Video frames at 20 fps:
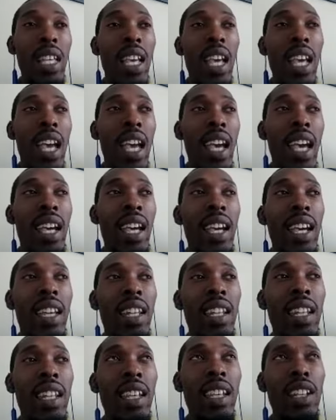And
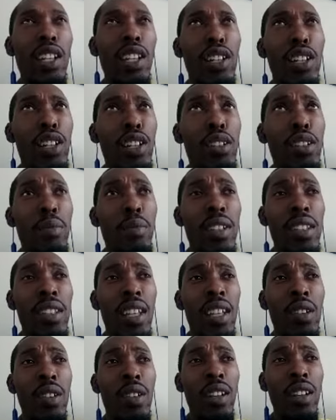it occurred to me, like,
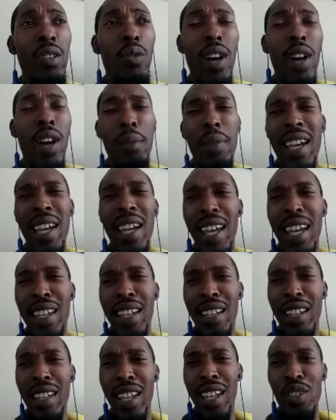why am I adding
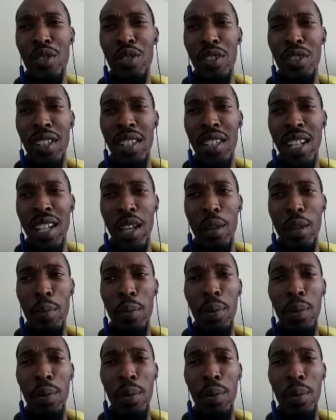an extra step?